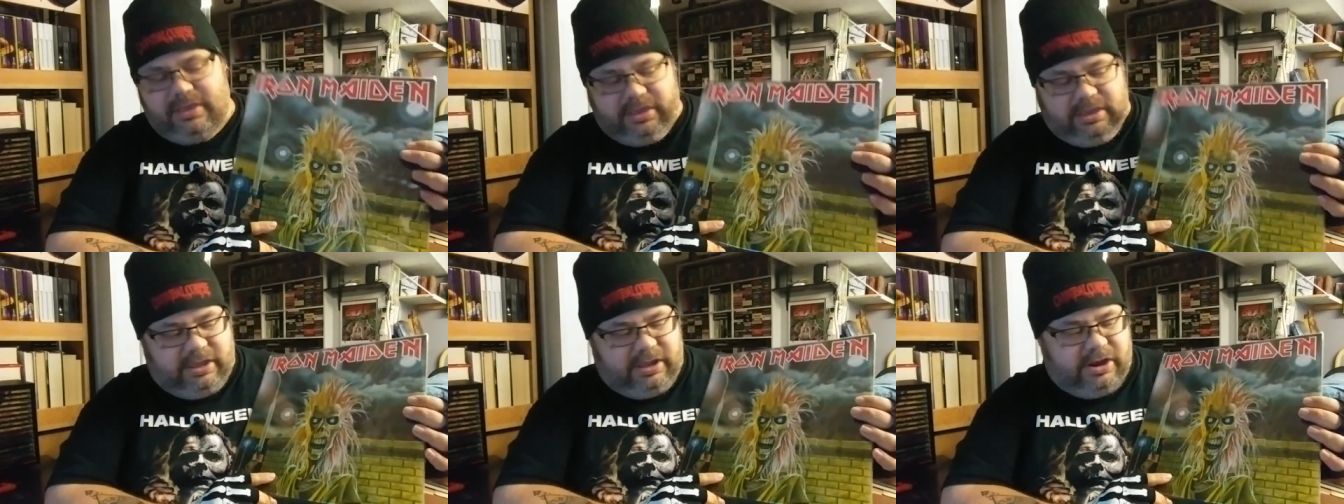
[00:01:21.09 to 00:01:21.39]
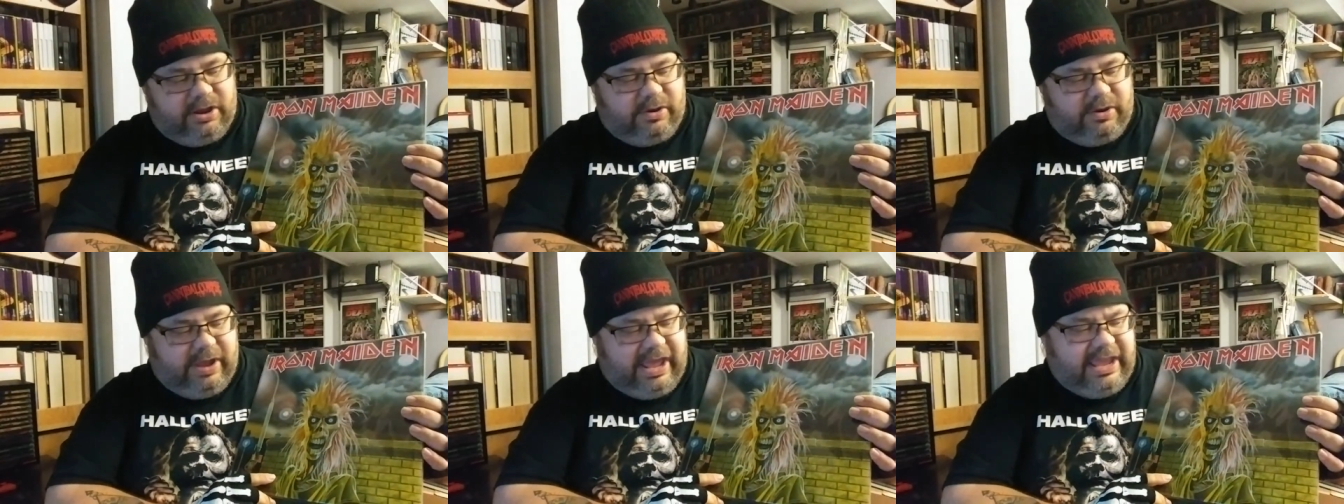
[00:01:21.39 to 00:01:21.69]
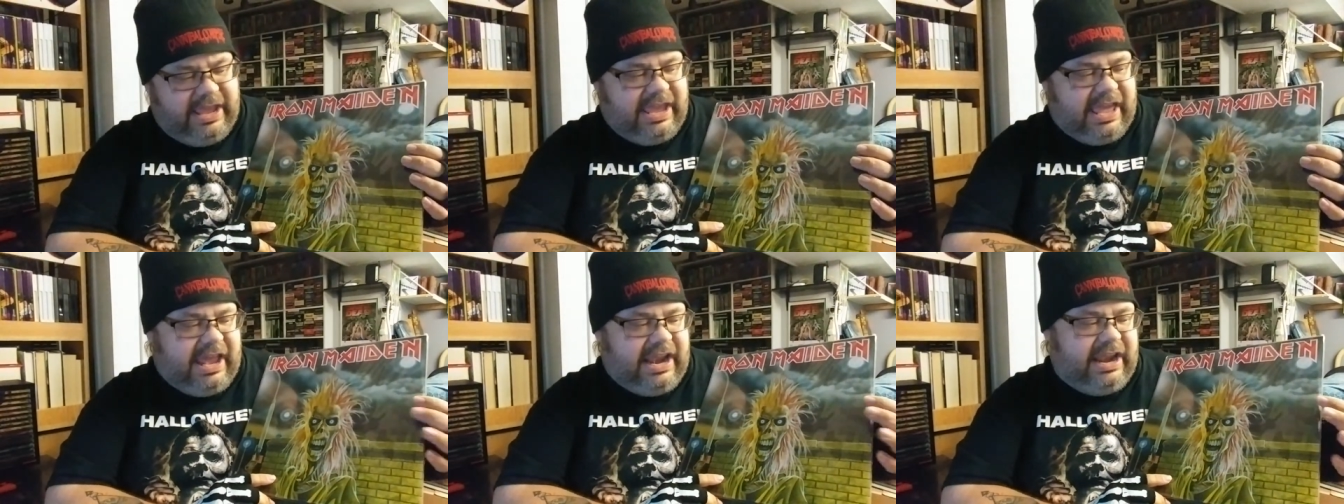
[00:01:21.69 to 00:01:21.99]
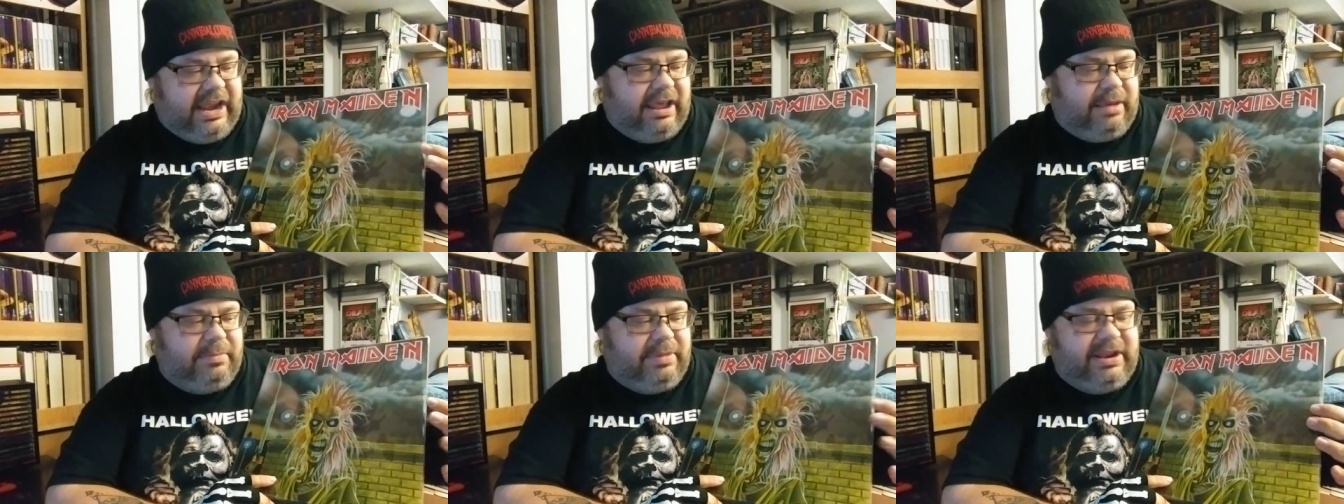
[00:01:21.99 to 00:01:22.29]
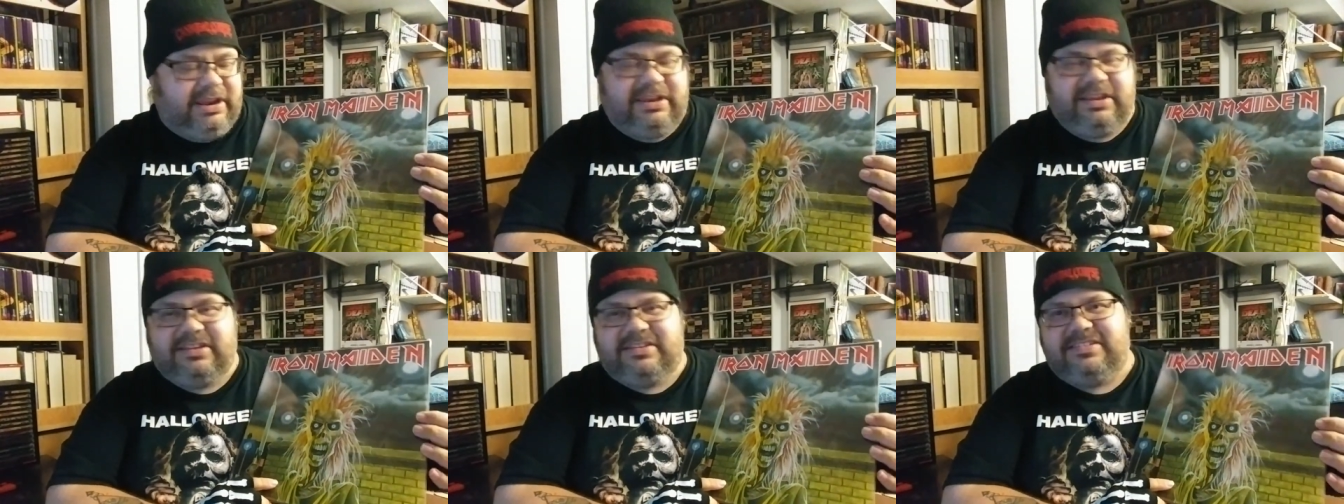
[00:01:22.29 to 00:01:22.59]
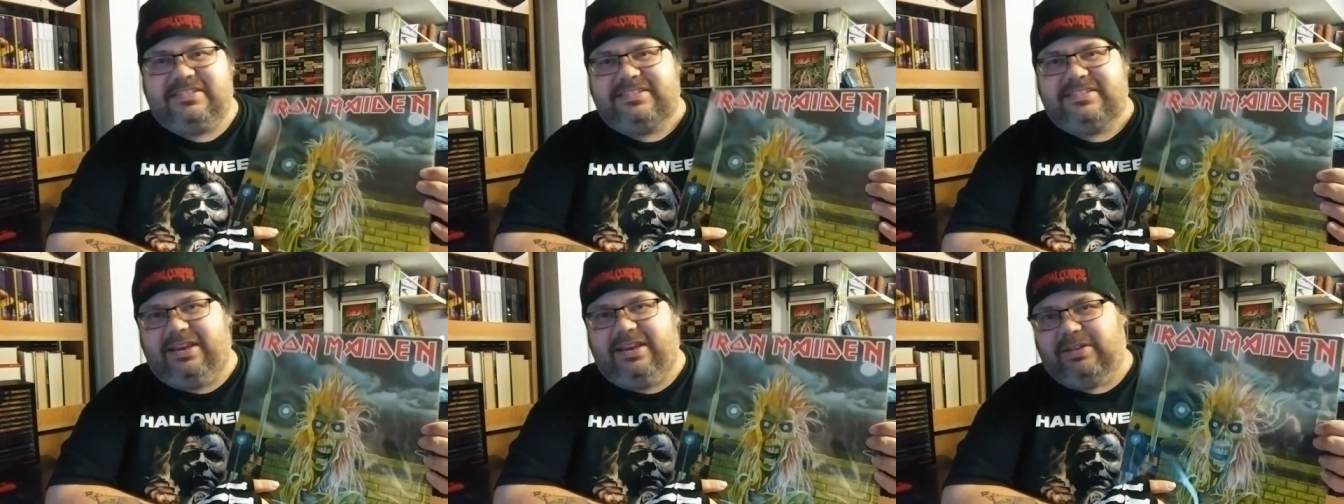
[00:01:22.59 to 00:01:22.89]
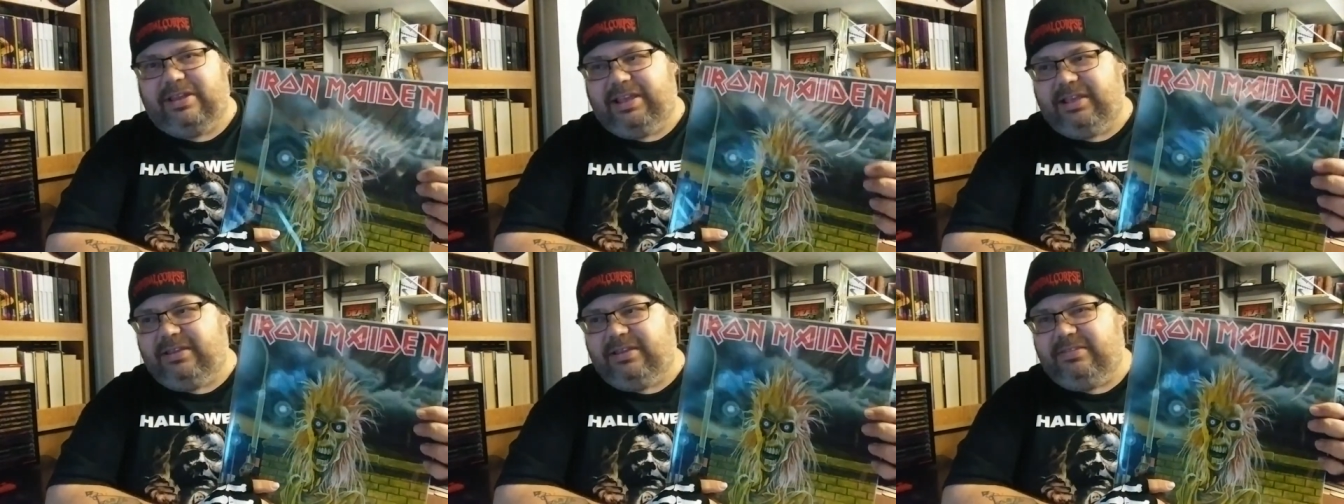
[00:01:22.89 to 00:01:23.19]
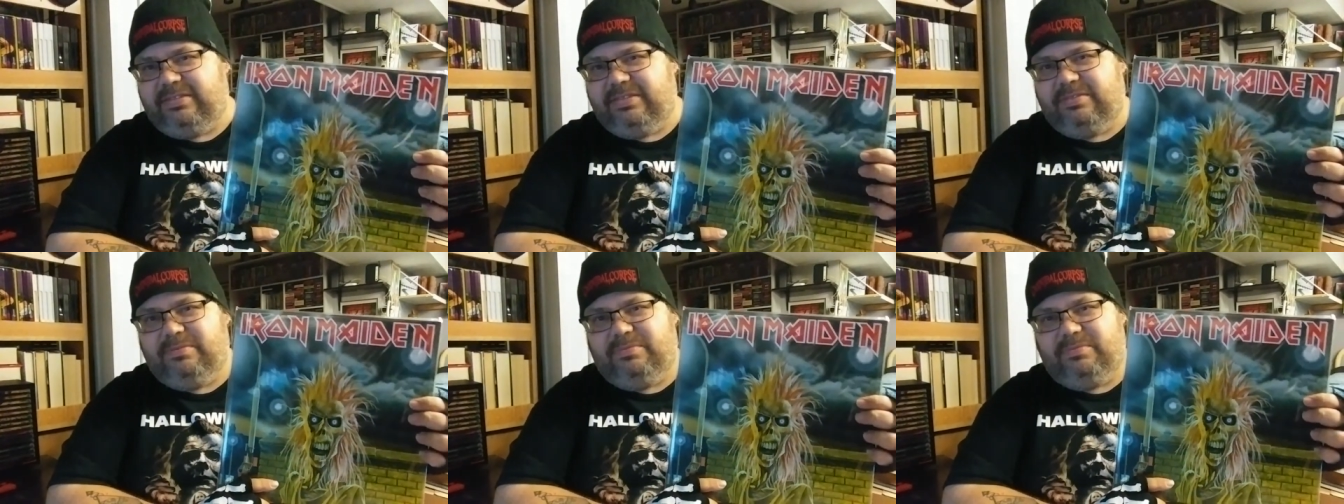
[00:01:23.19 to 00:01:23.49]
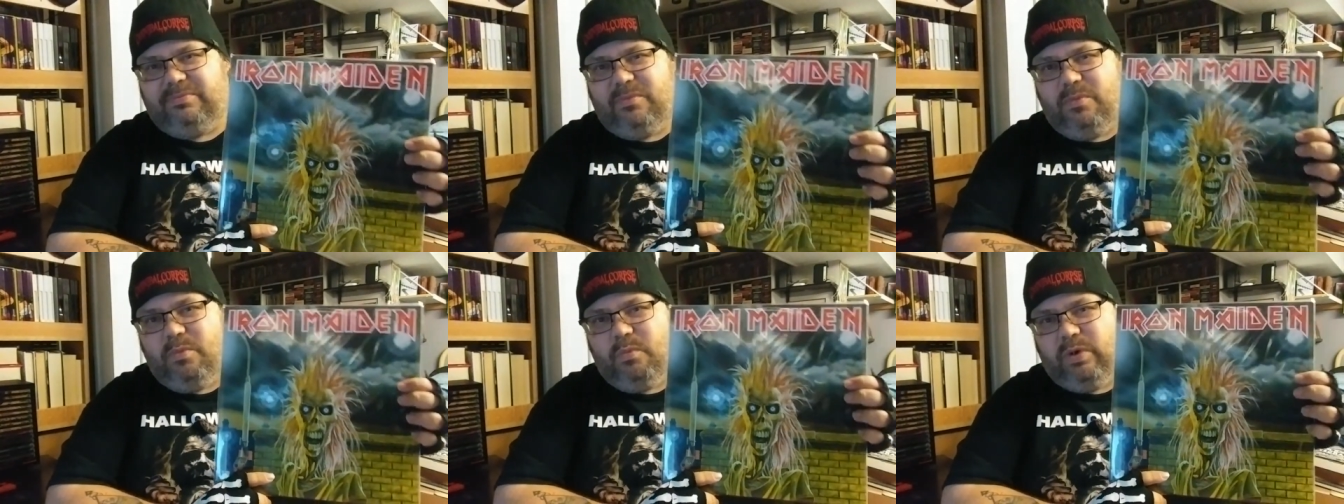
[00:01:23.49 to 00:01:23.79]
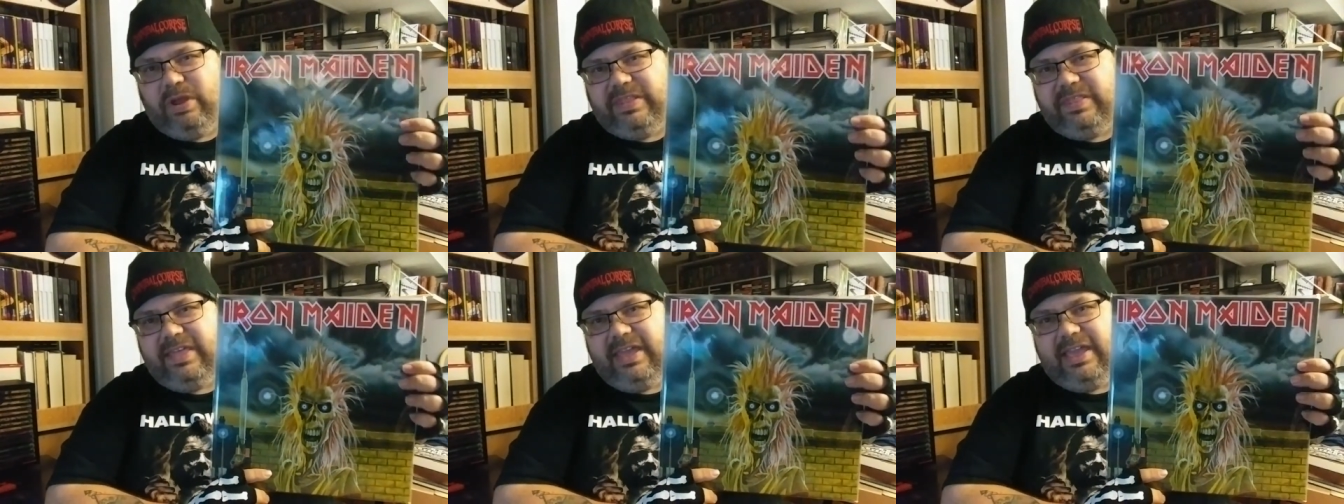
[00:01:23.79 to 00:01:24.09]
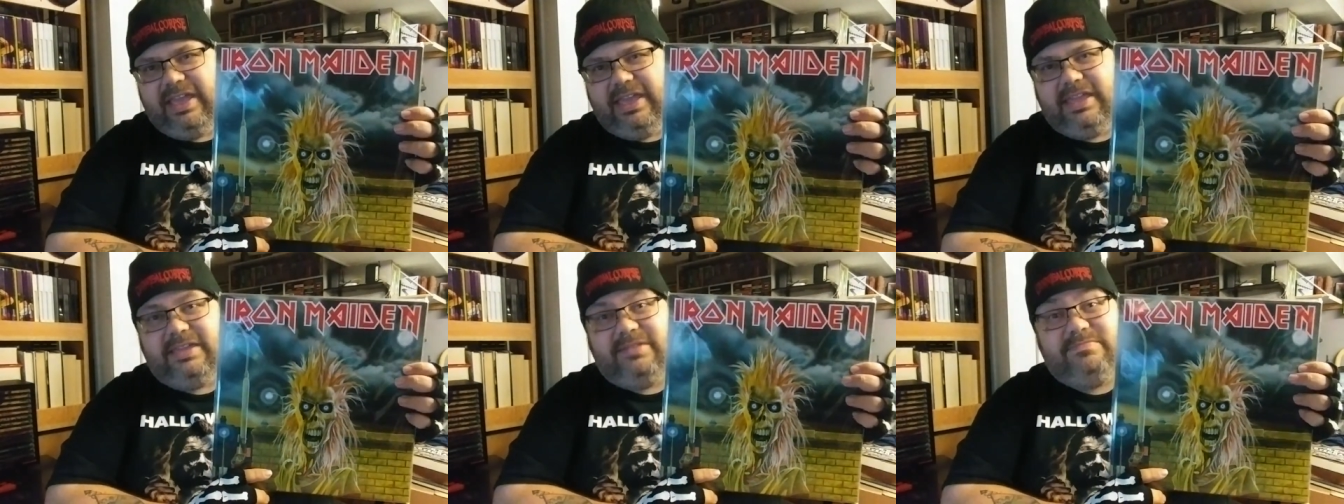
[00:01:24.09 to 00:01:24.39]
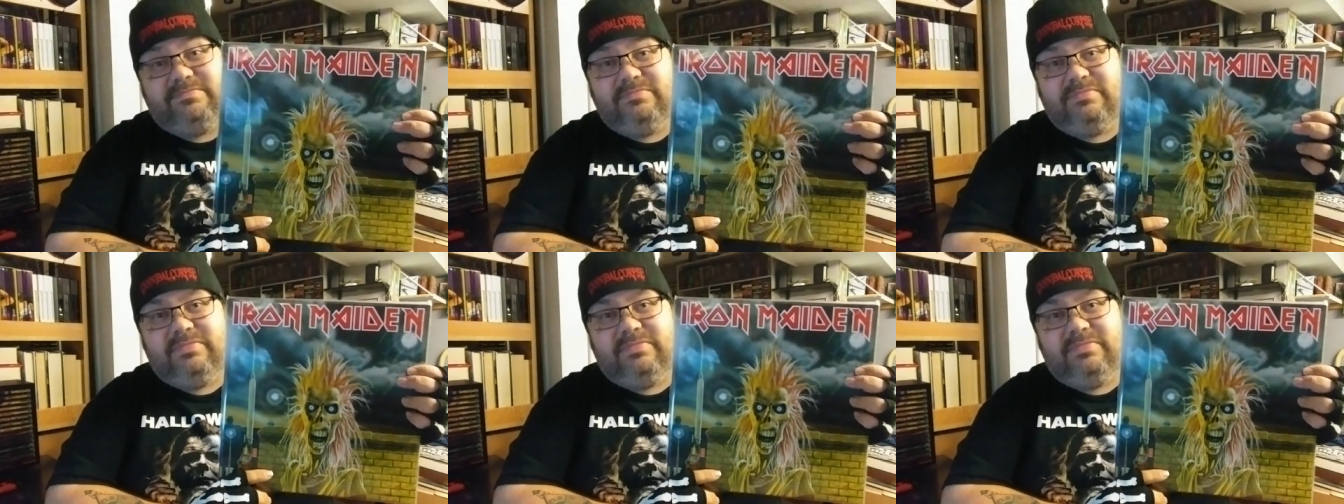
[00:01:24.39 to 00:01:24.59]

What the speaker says: You know, I get it. I mean, it doesn't sound like what they